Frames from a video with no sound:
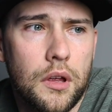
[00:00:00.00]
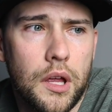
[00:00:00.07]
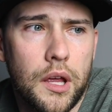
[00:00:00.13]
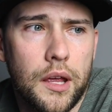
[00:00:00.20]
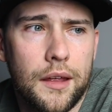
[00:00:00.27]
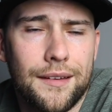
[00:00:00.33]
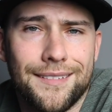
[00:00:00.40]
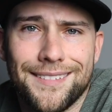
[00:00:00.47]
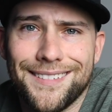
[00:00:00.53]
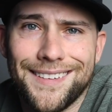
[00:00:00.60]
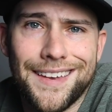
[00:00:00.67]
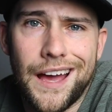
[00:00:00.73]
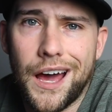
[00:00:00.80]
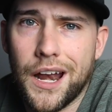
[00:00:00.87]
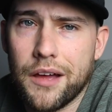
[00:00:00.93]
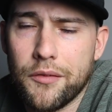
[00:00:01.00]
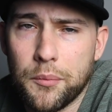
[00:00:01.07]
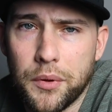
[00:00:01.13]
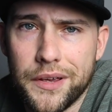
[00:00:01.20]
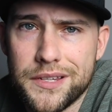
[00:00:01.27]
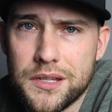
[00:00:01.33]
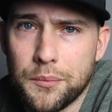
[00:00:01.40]
and not have a
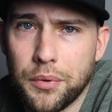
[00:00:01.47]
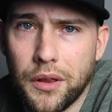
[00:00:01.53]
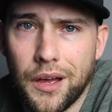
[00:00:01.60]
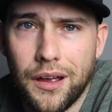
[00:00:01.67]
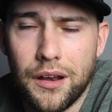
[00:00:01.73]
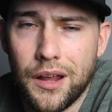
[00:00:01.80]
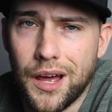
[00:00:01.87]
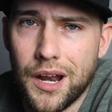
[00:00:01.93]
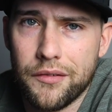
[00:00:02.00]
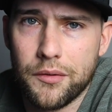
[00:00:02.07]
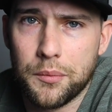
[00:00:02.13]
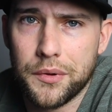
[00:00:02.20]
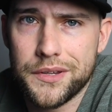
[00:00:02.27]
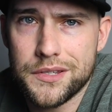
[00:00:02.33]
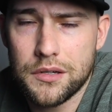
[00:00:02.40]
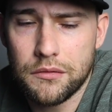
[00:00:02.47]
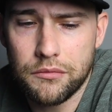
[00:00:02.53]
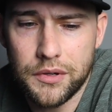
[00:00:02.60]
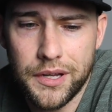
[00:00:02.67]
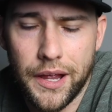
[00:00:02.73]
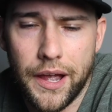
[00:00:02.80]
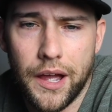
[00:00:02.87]
place to play, not have a place to
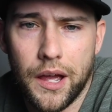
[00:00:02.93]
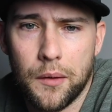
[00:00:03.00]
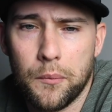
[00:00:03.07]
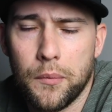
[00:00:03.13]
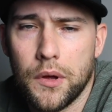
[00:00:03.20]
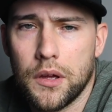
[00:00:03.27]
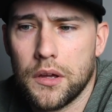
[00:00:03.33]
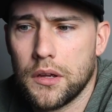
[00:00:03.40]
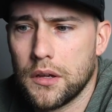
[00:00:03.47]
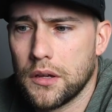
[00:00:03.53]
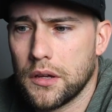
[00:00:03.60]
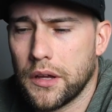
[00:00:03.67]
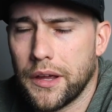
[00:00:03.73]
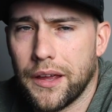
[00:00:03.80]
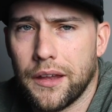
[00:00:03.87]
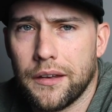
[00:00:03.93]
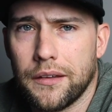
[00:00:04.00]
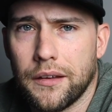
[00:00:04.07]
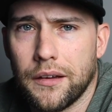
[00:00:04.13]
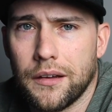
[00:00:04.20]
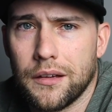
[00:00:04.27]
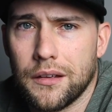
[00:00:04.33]
rehab.
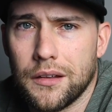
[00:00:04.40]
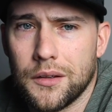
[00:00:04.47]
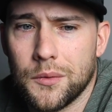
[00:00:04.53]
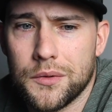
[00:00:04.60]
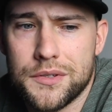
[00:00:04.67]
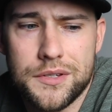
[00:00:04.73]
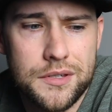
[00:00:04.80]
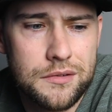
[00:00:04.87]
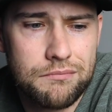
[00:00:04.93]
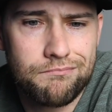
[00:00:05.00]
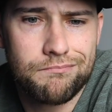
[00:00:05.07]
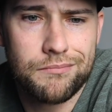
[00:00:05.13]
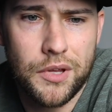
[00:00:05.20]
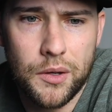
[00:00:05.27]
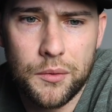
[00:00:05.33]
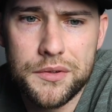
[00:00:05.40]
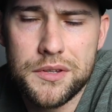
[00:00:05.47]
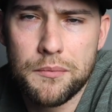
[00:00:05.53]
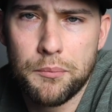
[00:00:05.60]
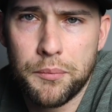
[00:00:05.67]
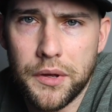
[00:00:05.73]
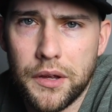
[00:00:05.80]
And it was
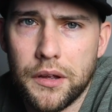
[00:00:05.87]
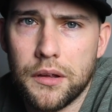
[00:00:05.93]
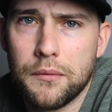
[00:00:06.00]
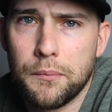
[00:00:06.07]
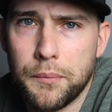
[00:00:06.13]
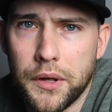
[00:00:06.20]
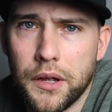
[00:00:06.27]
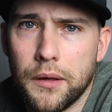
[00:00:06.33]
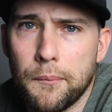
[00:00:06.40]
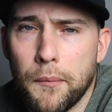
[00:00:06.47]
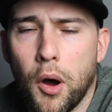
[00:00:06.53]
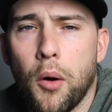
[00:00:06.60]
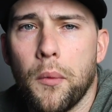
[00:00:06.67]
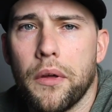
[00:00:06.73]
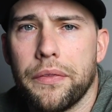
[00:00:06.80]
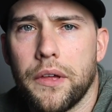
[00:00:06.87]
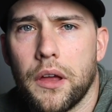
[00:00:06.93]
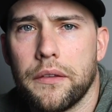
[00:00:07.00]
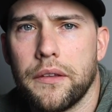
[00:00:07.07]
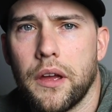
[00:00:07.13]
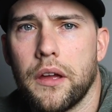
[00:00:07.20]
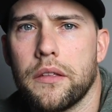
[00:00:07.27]
a big, big moment
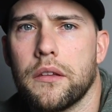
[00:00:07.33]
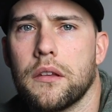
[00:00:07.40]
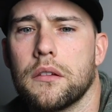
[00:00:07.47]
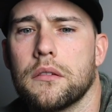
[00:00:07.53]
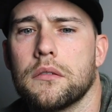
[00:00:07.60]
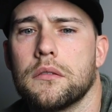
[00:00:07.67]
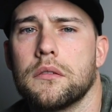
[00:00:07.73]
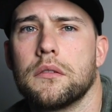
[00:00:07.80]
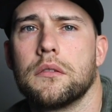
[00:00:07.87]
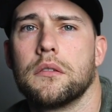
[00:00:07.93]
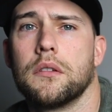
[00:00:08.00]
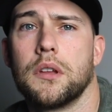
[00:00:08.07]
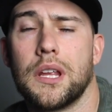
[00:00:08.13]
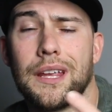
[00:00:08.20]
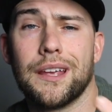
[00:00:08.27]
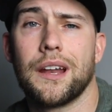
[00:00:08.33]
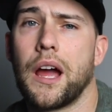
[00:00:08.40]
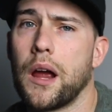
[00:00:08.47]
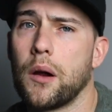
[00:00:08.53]
that day that he and